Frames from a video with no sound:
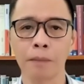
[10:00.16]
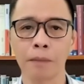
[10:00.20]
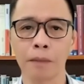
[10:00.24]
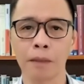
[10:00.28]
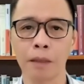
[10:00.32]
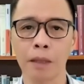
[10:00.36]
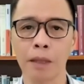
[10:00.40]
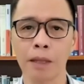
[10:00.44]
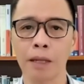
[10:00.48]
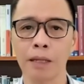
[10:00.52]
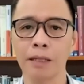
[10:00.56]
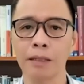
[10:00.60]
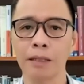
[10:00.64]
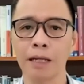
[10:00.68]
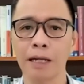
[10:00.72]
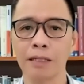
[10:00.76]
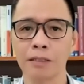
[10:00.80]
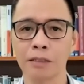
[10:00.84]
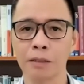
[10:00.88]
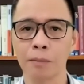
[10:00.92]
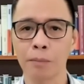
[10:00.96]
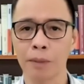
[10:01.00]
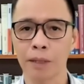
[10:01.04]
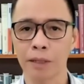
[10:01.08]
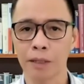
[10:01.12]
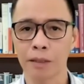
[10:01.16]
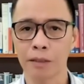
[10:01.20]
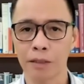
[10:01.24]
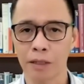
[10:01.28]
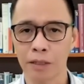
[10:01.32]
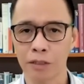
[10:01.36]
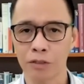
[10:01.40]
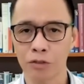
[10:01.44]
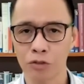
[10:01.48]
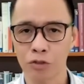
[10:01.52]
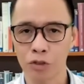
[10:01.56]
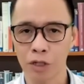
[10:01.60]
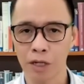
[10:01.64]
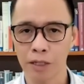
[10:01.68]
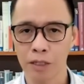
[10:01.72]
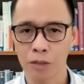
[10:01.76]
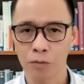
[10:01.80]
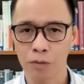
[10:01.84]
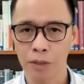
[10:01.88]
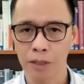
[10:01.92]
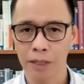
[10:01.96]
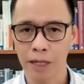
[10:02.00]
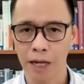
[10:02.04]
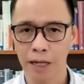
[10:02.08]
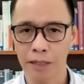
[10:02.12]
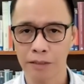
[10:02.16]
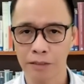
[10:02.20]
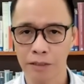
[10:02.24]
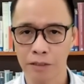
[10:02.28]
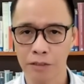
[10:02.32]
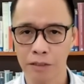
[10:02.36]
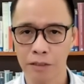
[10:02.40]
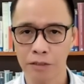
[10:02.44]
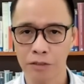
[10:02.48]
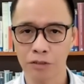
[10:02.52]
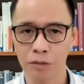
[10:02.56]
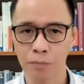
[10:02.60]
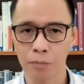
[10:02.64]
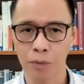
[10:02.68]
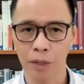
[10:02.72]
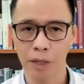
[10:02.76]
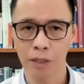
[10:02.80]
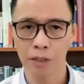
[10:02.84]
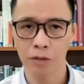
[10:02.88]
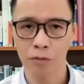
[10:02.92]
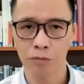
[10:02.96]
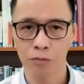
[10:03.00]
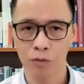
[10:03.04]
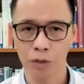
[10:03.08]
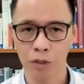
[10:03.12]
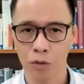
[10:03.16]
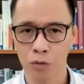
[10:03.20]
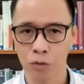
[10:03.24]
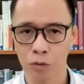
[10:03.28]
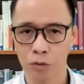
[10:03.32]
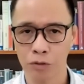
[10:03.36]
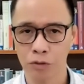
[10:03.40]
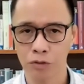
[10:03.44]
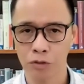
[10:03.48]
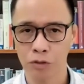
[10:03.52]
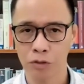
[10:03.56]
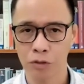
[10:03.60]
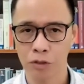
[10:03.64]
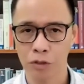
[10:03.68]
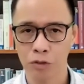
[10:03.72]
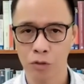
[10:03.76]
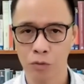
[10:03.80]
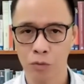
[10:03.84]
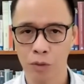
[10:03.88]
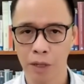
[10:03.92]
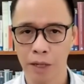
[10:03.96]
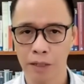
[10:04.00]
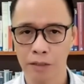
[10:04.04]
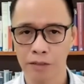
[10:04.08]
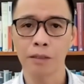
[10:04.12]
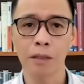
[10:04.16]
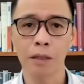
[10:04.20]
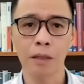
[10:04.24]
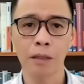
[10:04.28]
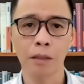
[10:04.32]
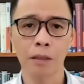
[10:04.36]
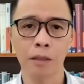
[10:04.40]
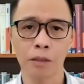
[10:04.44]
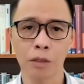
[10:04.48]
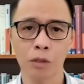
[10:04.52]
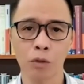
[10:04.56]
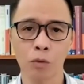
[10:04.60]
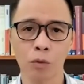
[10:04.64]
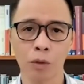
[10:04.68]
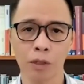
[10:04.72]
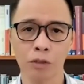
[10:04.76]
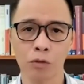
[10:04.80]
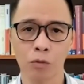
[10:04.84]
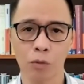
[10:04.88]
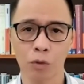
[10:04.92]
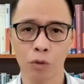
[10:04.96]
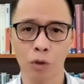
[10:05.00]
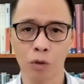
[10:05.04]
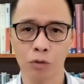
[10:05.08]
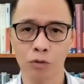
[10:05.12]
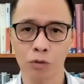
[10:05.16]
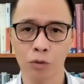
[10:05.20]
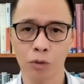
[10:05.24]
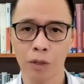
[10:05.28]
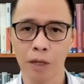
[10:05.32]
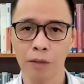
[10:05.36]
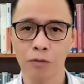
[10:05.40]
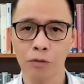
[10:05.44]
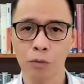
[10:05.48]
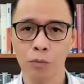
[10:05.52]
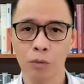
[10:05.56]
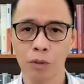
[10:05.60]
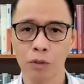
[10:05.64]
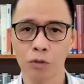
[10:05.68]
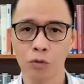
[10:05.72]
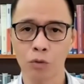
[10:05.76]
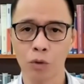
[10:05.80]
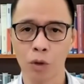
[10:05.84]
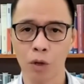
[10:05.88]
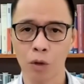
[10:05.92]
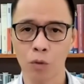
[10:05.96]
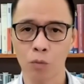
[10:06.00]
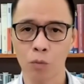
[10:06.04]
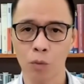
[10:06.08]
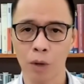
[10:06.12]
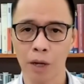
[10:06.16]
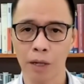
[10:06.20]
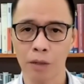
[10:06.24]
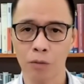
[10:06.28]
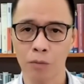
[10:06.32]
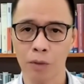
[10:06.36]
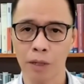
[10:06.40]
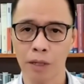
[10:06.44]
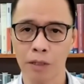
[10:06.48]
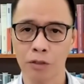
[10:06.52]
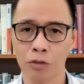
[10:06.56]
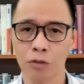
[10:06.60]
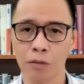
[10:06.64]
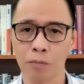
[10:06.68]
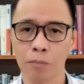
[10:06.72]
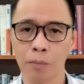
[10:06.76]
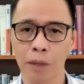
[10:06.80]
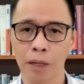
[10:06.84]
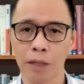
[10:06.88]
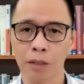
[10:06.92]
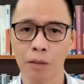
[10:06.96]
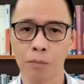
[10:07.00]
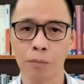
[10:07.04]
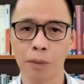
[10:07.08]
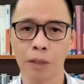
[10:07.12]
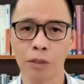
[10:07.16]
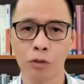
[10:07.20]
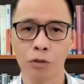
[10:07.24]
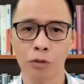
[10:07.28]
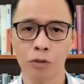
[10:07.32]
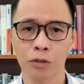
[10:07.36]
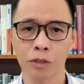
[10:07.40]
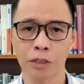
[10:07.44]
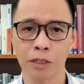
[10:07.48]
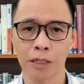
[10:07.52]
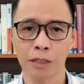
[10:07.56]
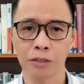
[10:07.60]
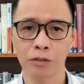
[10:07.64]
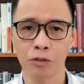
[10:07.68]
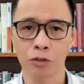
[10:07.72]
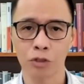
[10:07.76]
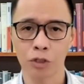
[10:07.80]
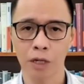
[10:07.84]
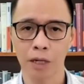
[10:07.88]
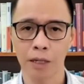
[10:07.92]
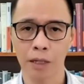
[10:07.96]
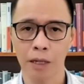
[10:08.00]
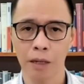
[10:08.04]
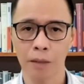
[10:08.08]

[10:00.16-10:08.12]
It is estimated that as China relaxes its supply of rare earths to the U.S. will also have to withdraw a wide range of minor measures against China.